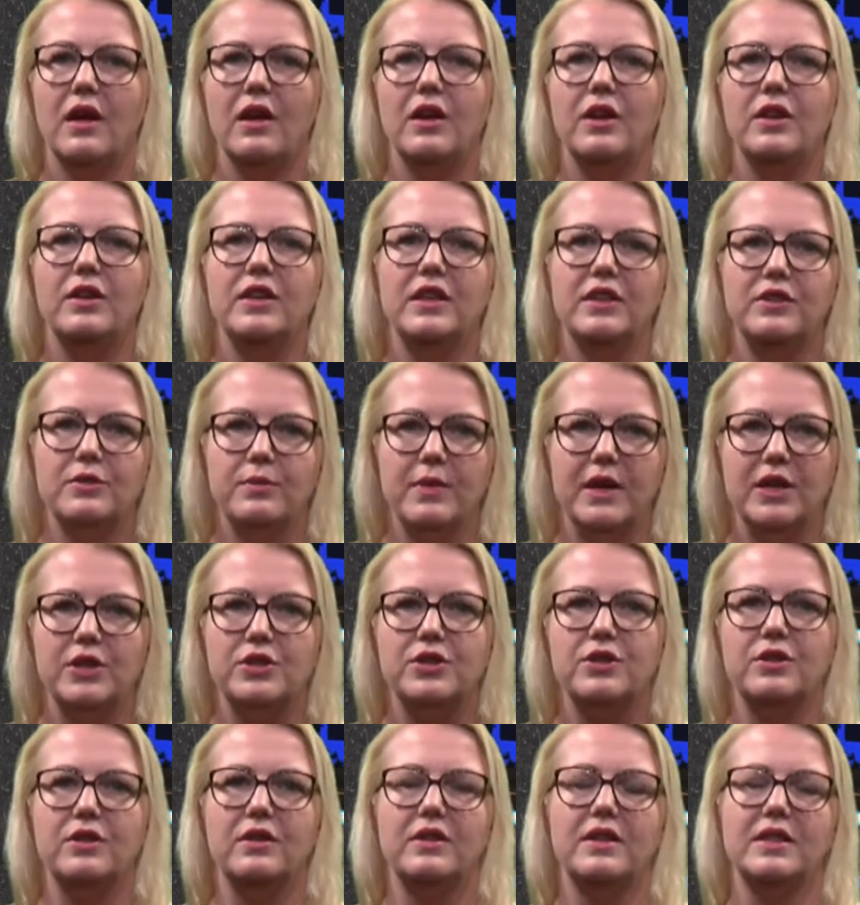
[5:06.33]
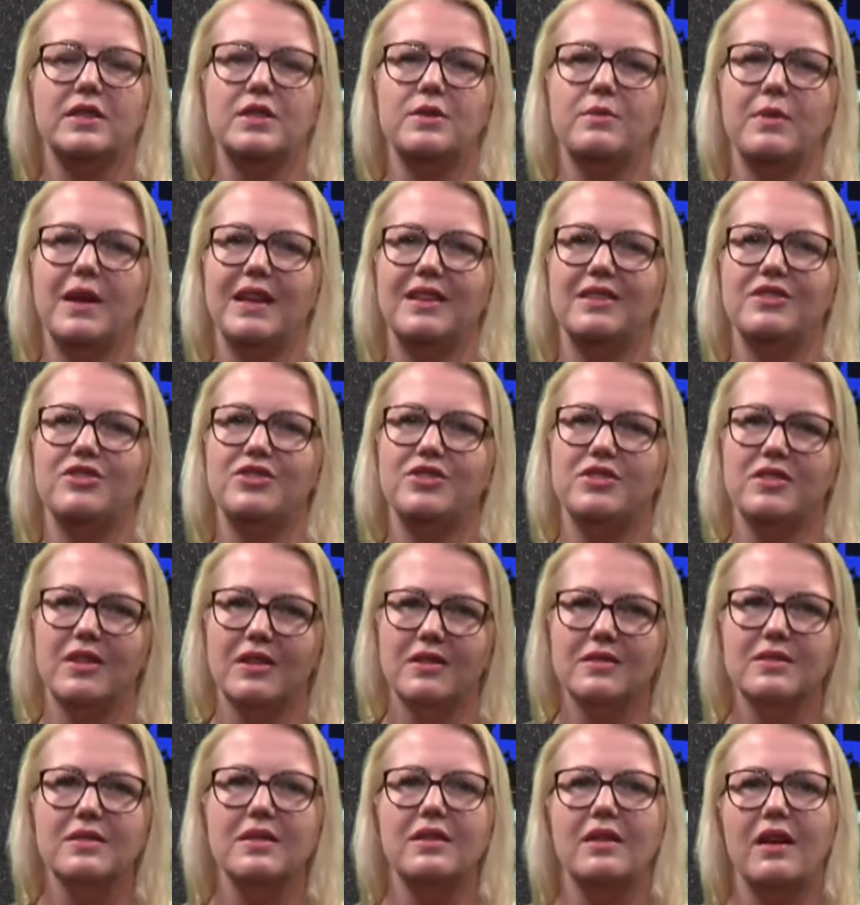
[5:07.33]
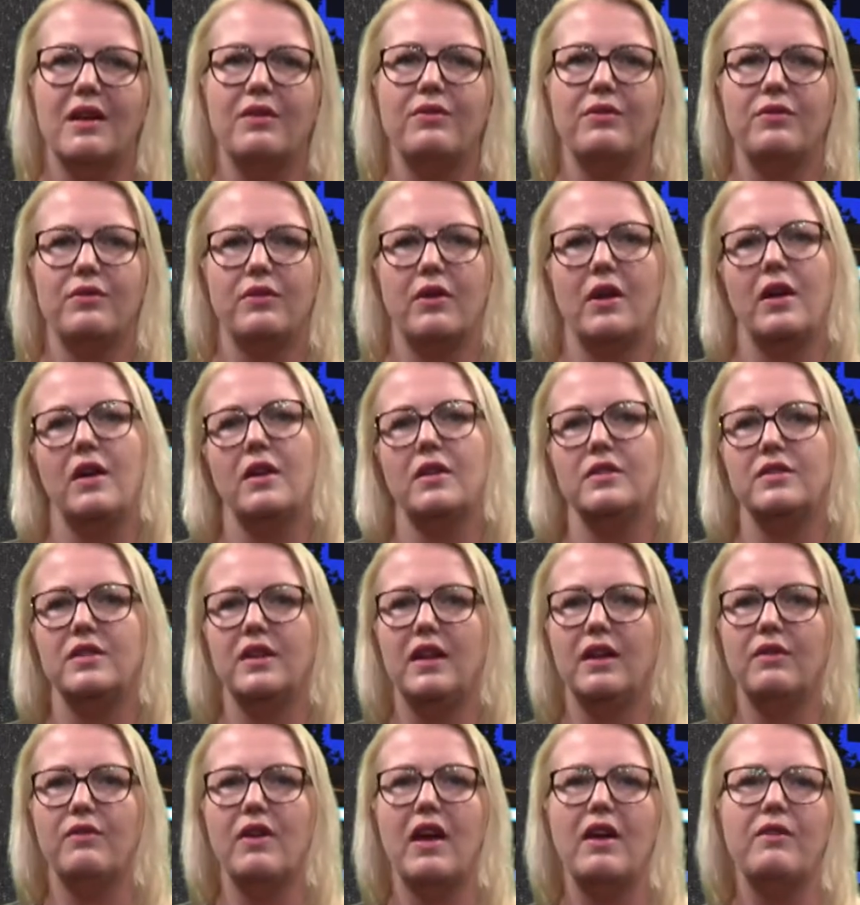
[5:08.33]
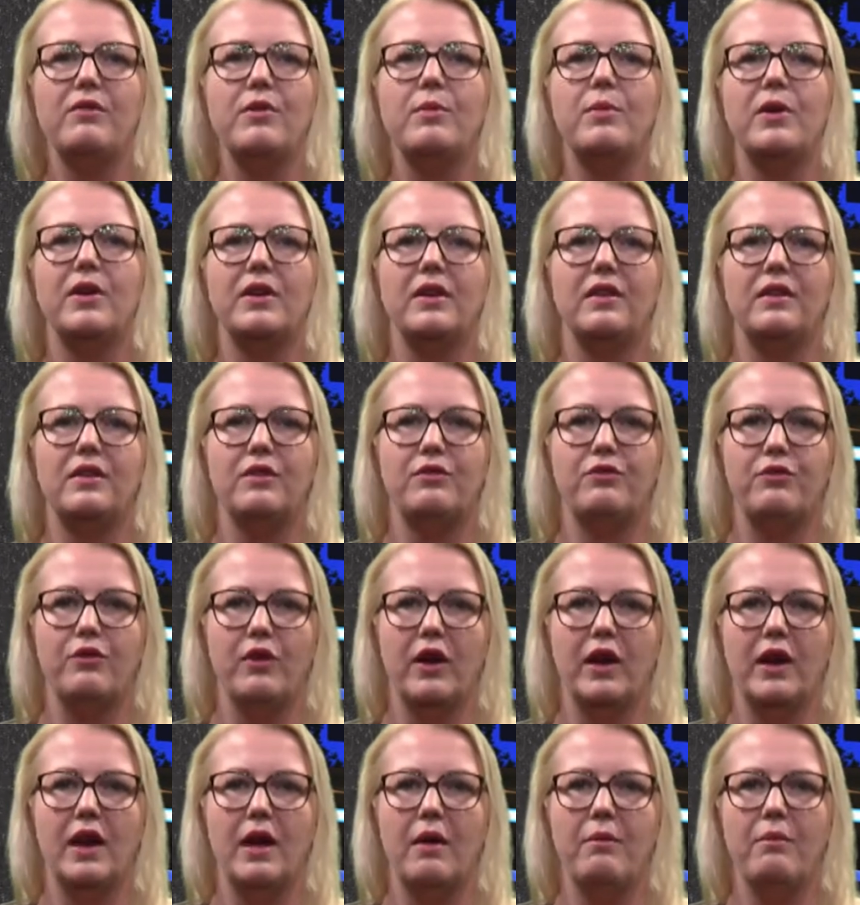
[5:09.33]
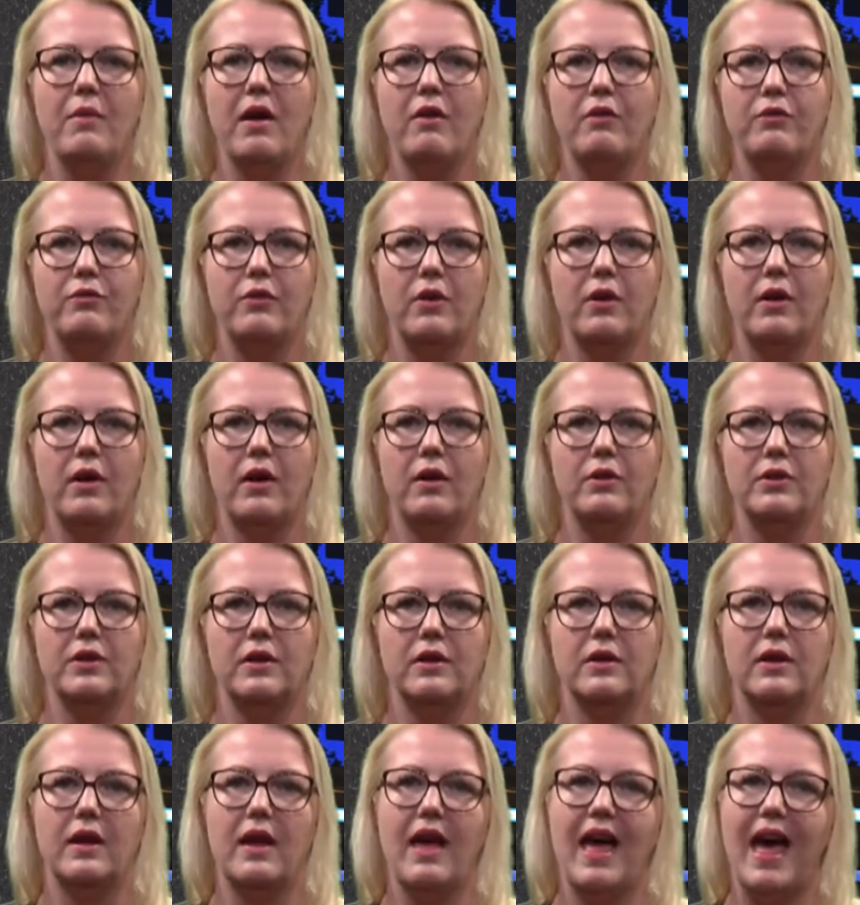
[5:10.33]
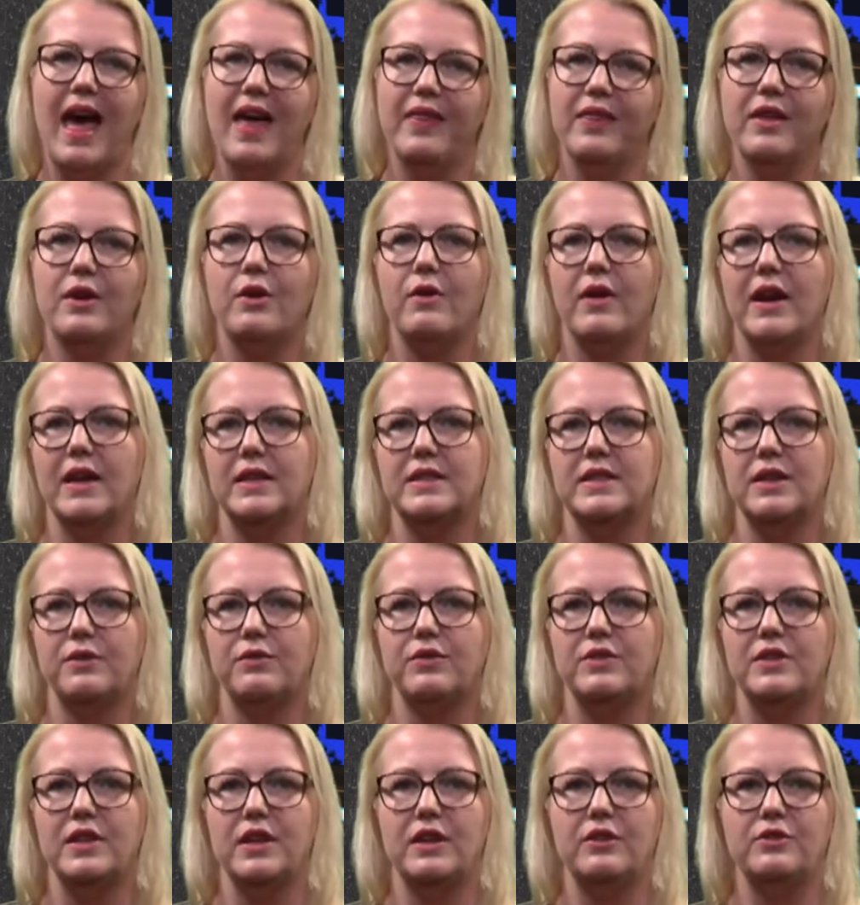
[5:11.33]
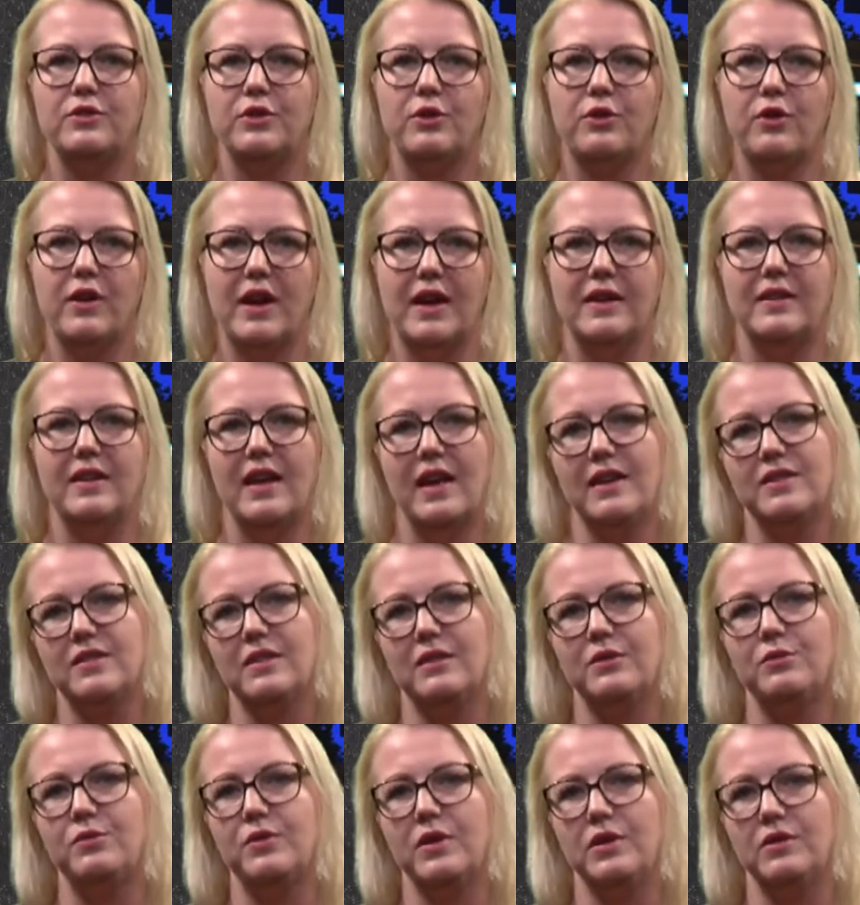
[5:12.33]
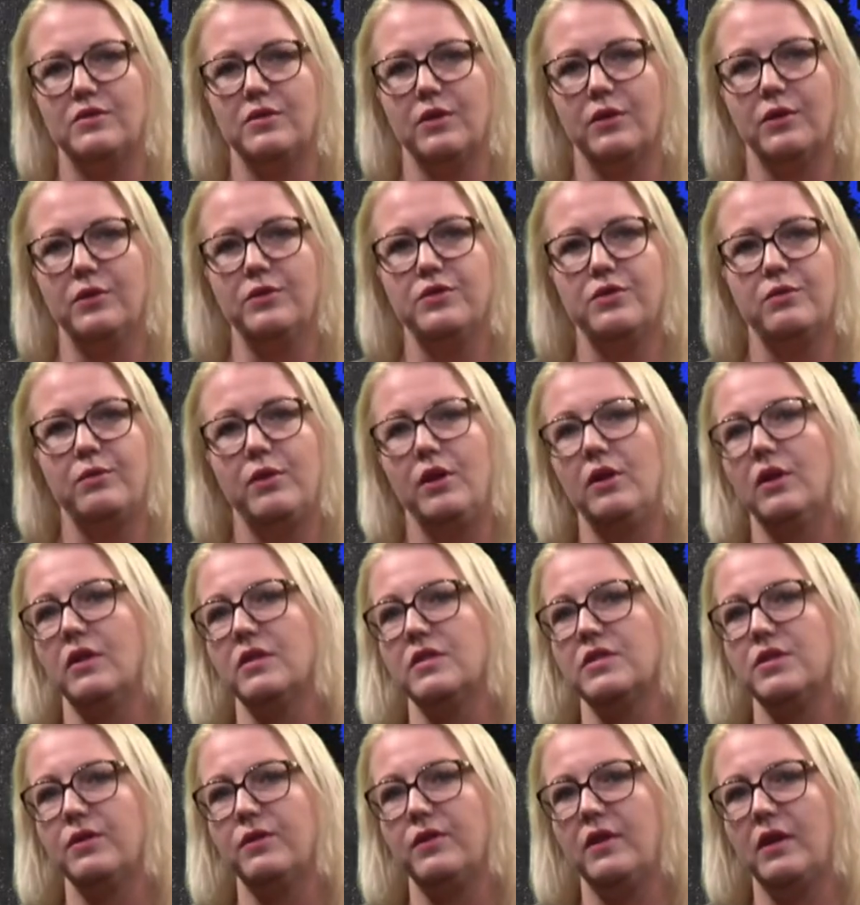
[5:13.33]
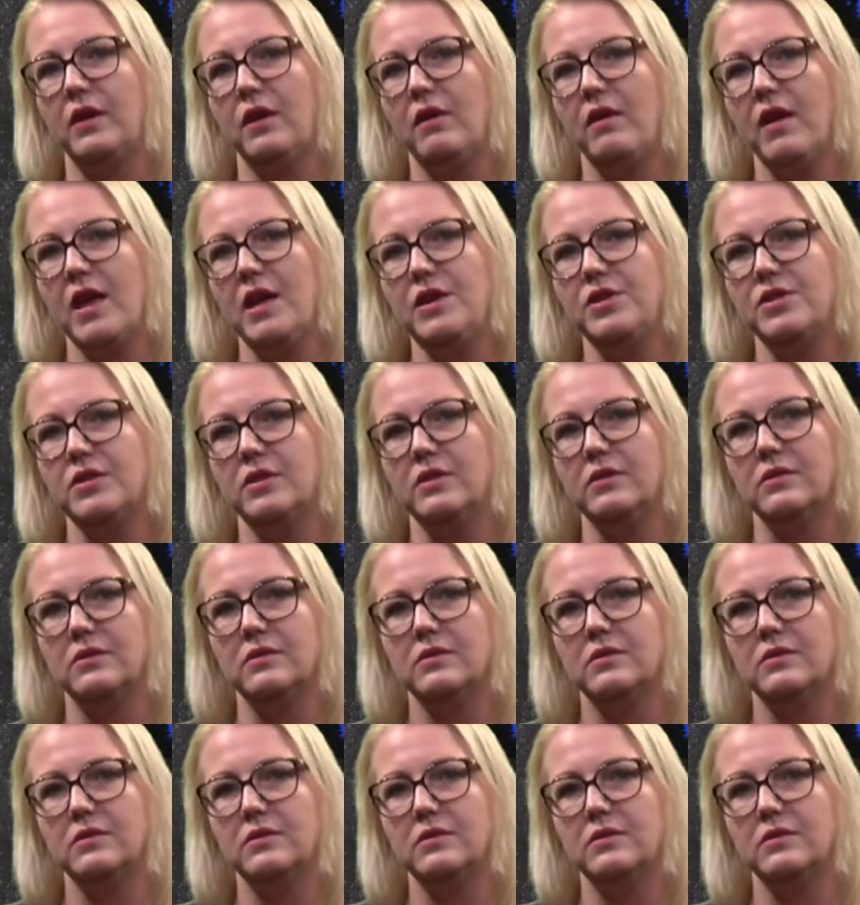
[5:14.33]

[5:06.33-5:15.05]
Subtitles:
You need to make sure that you manage just enough to give everybody the freedom and the creativity to create excellent results regardless of their location.